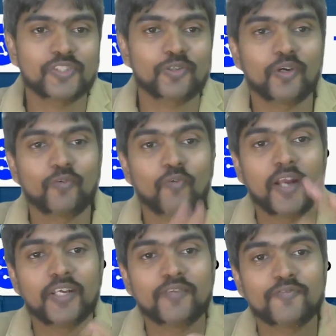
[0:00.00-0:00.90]
So you're
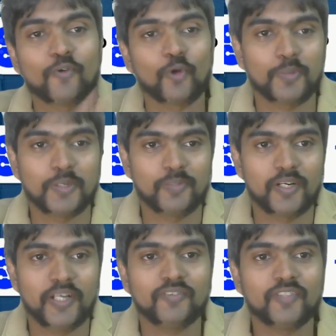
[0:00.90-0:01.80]
1 in 4 people,
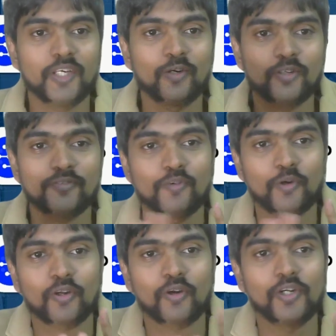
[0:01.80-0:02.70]
right? 3 out of 4
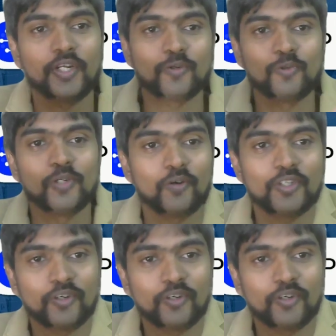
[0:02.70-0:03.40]
are already ruled out.